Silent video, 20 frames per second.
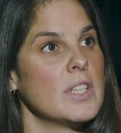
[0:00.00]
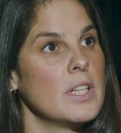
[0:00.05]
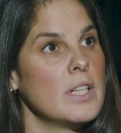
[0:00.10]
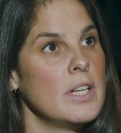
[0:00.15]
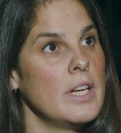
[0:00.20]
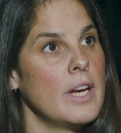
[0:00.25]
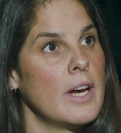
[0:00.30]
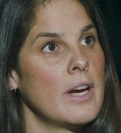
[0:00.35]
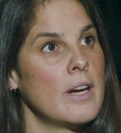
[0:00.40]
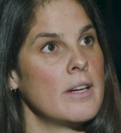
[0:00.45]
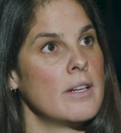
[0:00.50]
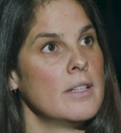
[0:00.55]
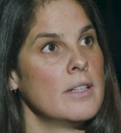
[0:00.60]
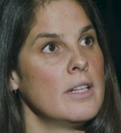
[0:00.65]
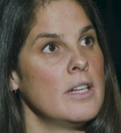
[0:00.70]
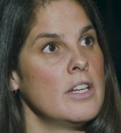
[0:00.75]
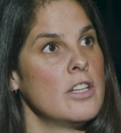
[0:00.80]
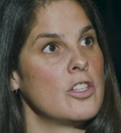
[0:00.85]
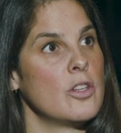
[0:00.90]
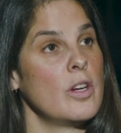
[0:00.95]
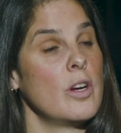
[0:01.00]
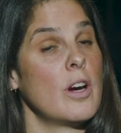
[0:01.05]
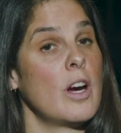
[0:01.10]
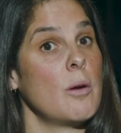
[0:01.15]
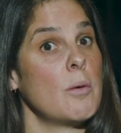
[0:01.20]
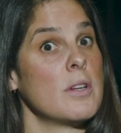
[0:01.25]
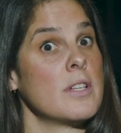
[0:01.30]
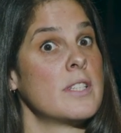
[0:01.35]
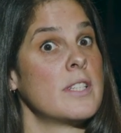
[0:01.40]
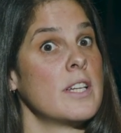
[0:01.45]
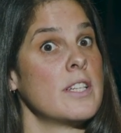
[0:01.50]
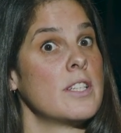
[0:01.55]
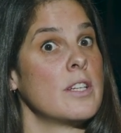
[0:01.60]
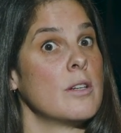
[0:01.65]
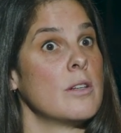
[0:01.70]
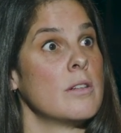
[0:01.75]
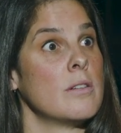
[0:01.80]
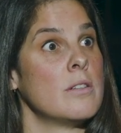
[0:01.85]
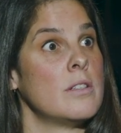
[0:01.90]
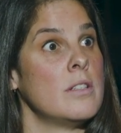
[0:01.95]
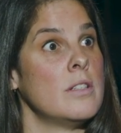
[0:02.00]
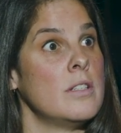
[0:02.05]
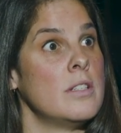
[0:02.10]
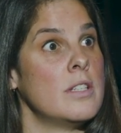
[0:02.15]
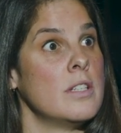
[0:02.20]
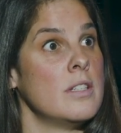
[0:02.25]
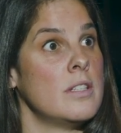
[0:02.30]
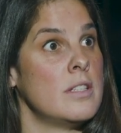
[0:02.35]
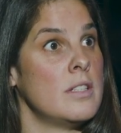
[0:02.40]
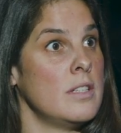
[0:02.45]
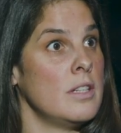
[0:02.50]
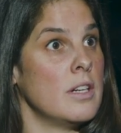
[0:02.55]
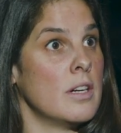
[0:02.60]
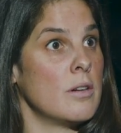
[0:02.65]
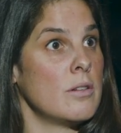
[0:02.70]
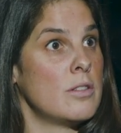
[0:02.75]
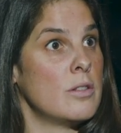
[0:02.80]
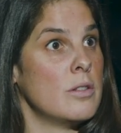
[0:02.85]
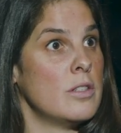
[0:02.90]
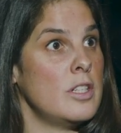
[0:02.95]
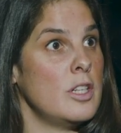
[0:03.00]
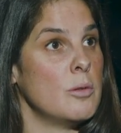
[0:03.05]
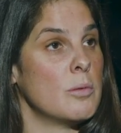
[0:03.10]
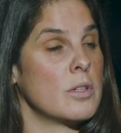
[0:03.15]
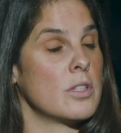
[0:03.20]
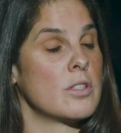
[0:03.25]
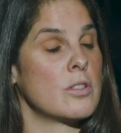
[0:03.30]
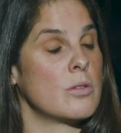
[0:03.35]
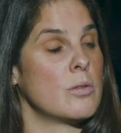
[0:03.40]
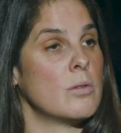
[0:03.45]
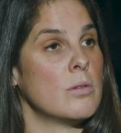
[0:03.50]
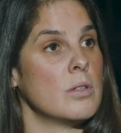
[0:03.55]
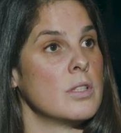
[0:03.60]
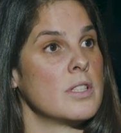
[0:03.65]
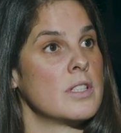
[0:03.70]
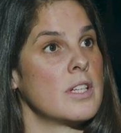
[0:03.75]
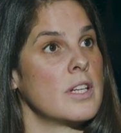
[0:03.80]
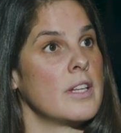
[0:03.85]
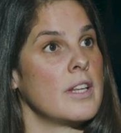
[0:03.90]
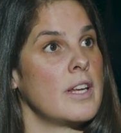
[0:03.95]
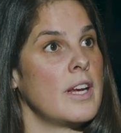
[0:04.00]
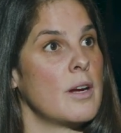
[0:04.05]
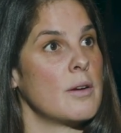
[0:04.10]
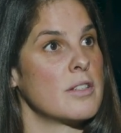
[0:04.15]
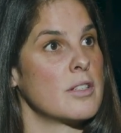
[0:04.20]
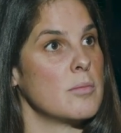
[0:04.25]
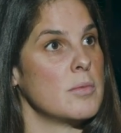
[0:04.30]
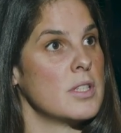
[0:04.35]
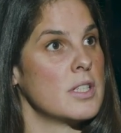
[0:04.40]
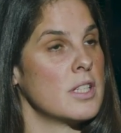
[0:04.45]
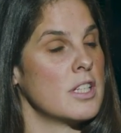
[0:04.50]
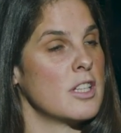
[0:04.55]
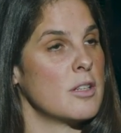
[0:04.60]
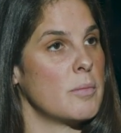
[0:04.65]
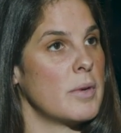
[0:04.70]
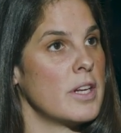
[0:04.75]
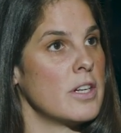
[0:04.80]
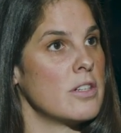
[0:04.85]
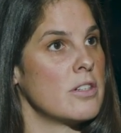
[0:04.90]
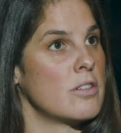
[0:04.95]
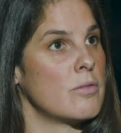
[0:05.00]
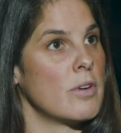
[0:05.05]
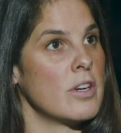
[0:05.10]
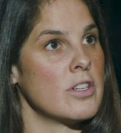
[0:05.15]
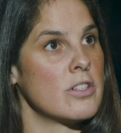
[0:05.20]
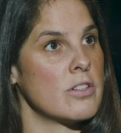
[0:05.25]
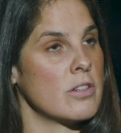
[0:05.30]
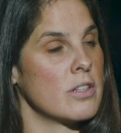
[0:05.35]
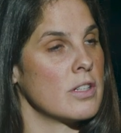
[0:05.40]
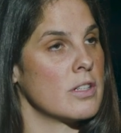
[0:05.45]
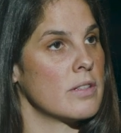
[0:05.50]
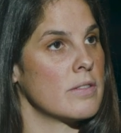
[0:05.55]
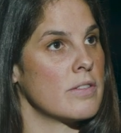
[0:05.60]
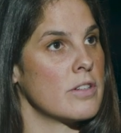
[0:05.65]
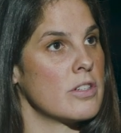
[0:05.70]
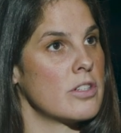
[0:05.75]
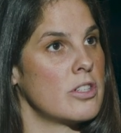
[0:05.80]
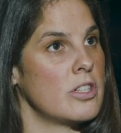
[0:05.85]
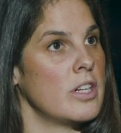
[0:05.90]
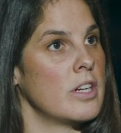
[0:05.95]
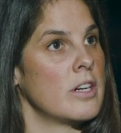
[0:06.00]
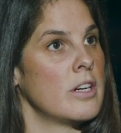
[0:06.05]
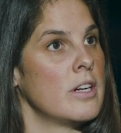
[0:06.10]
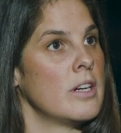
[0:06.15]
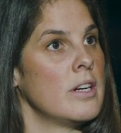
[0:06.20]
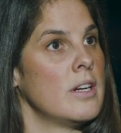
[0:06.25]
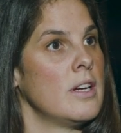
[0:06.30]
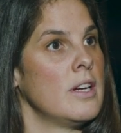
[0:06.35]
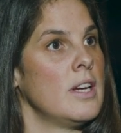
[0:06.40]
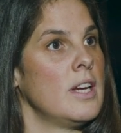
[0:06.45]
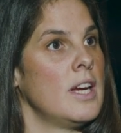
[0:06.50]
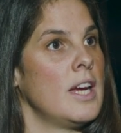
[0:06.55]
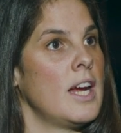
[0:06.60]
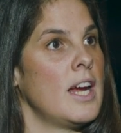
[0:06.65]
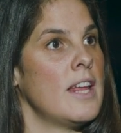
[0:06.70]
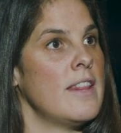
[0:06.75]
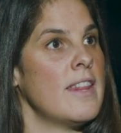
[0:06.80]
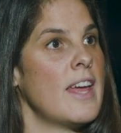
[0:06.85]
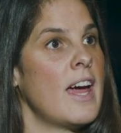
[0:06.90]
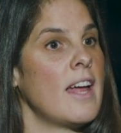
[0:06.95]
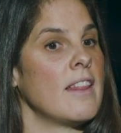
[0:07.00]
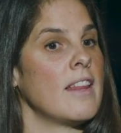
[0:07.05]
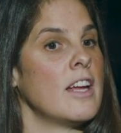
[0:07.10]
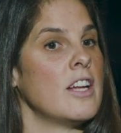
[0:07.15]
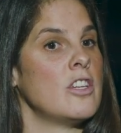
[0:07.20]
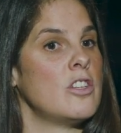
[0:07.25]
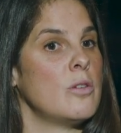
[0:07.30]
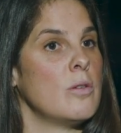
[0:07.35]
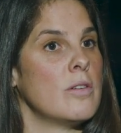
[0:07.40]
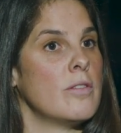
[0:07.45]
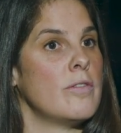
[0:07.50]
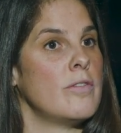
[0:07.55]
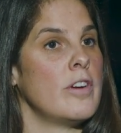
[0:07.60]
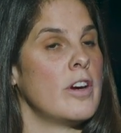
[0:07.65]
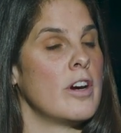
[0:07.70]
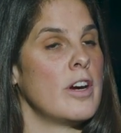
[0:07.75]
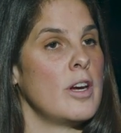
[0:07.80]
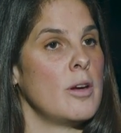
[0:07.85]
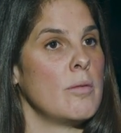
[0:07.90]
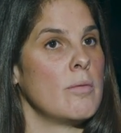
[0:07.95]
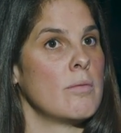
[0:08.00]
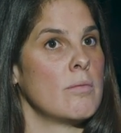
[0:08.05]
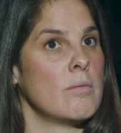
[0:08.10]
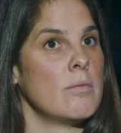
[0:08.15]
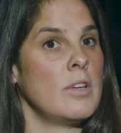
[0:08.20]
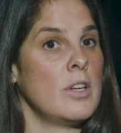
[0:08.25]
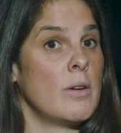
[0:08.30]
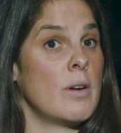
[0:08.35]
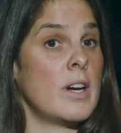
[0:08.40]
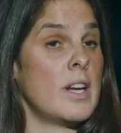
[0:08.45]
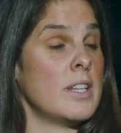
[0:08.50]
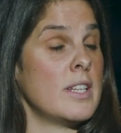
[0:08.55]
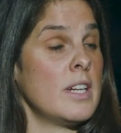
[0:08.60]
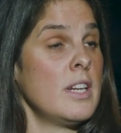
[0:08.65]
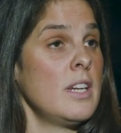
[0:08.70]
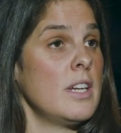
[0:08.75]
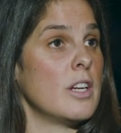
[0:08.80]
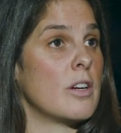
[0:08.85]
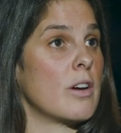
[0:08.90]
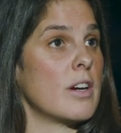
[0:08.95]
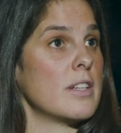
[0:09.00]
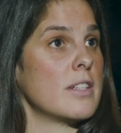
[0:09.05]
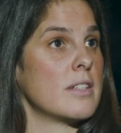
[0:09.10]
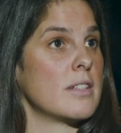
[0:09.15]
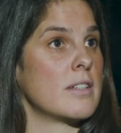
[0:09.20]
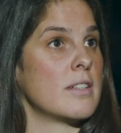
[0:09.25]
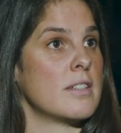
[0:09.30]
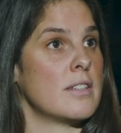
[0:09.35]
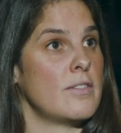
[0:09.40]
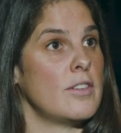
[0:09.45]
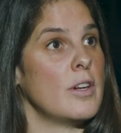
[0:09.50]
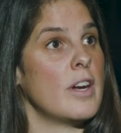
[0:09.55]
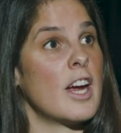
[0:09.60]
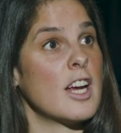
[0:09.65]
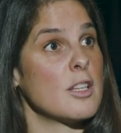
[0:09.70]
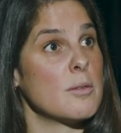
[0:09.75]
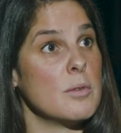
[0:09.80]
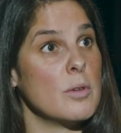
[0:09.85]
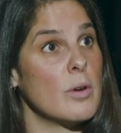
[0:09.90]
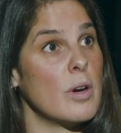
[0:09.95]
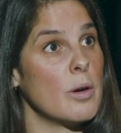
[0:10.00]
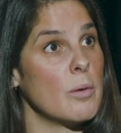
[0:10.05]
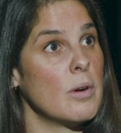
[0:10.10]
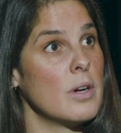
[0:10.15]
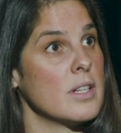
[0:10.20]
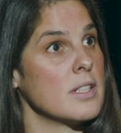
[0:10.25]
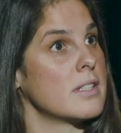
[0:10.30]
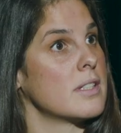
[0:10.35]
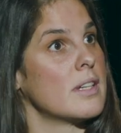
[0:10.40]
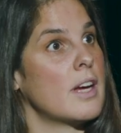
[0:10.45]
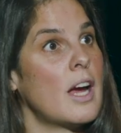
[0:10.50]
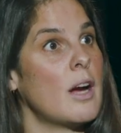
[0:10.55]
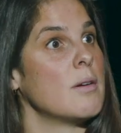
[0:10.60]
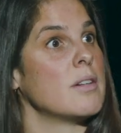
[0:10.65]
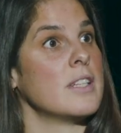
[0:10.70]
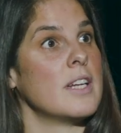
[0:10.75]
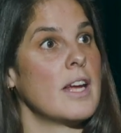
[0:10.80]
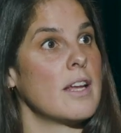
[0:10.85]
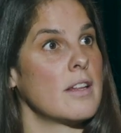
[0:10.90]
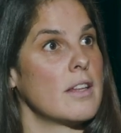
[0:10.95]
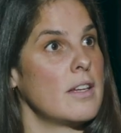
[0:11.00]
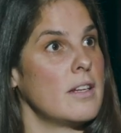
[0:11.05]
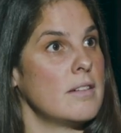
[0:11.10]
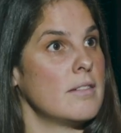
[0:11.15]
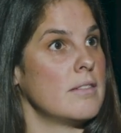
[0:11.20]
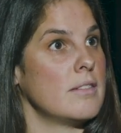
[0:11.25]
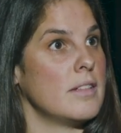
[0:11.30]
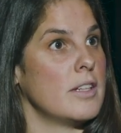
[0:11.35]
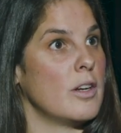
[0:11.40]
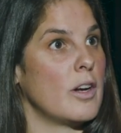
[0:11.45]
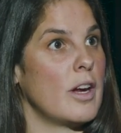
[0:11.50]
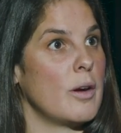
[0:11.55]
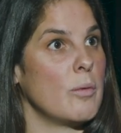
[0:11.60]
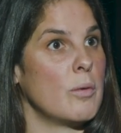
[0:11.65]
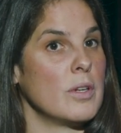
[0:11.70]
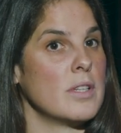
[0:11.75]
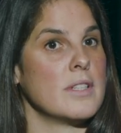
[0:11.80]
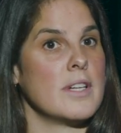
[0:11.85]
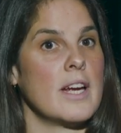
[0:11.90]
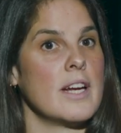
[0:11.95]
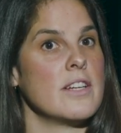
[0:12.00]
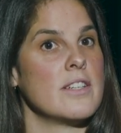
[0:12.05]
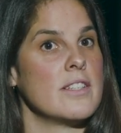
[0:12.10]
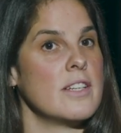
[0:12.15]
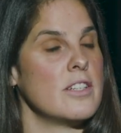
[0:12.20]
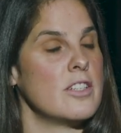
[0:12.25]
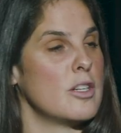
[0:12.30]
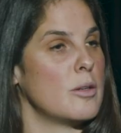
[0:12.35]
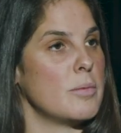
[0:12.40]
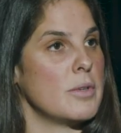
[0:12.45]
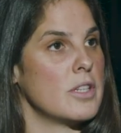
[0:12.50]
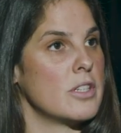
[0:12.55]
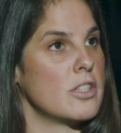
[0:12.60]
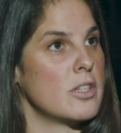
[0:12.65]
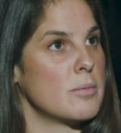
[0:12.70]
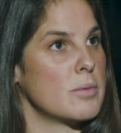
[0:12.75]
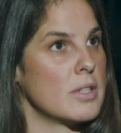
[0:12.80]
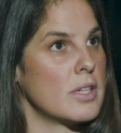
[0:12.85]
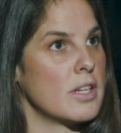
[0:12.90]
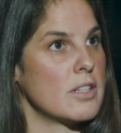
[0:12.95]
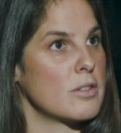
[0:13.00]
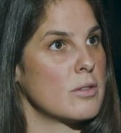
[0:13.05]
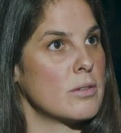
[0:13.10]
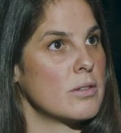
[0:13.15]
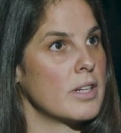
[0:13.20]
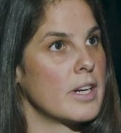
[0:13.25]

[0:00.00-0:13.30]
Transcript: Yeah. So here I was set to go to a D1 school, and suddenly I was going to be sitting on the bench, redshirting the first year. And wow, that led to a very, an identity crisis, because if you'd asked me who I was an athlete. You know, I won 9 state championships in high school.